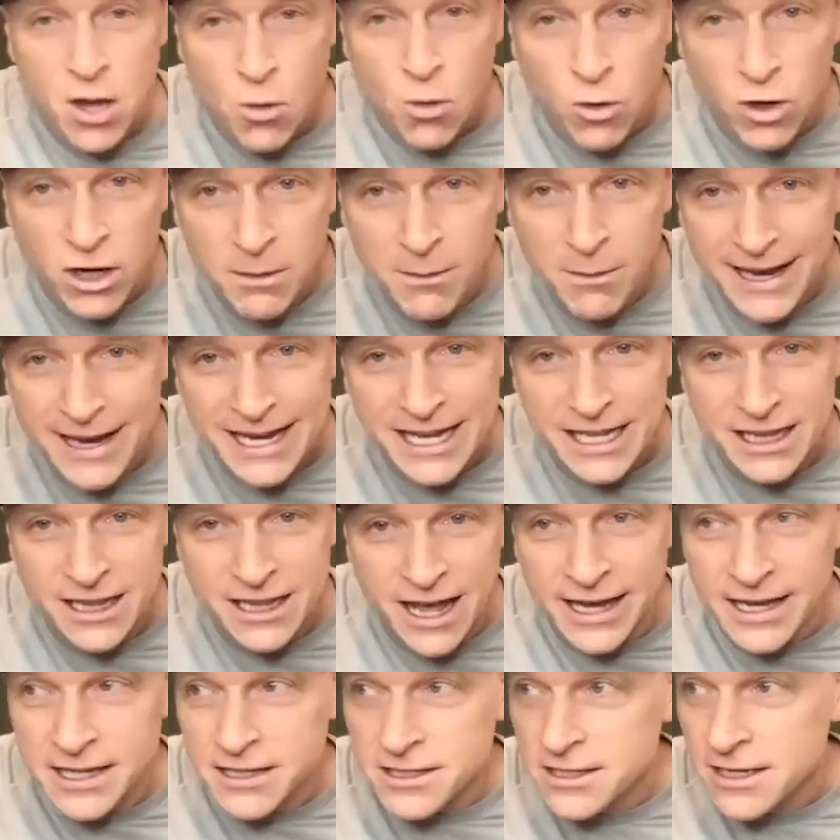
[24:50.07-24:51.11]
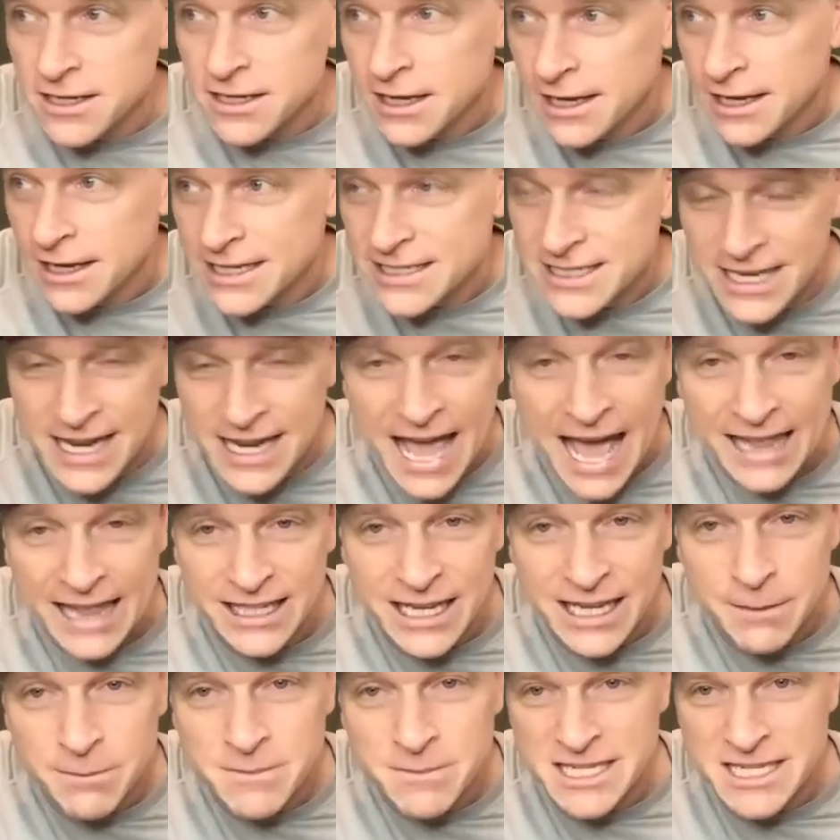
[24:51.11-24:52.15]
One of my clients is an athlete
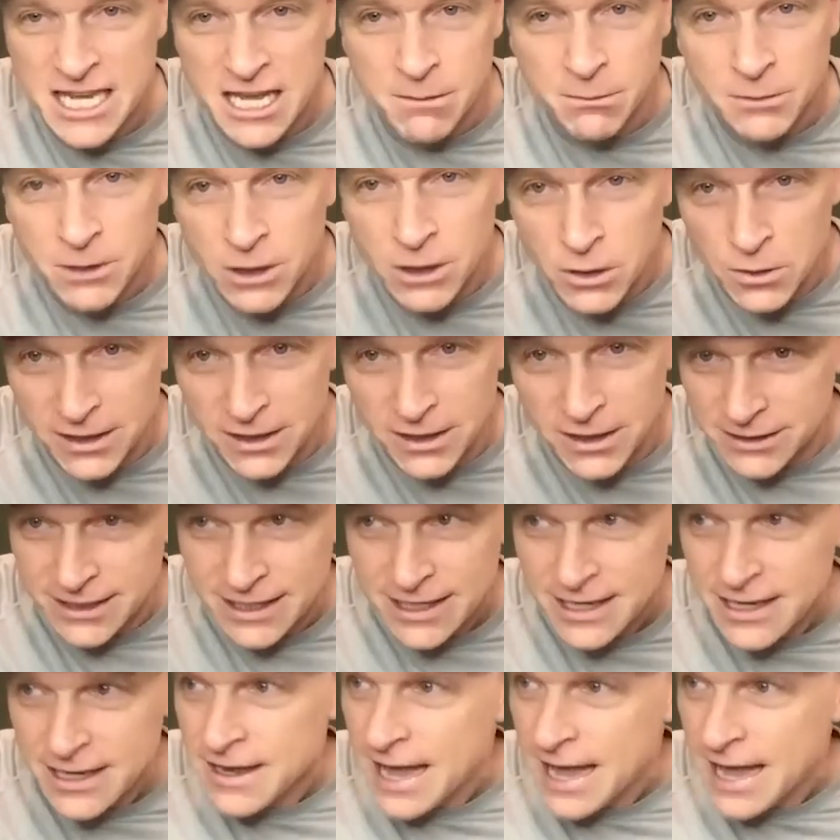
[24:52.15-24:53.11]
named Tim Lucas,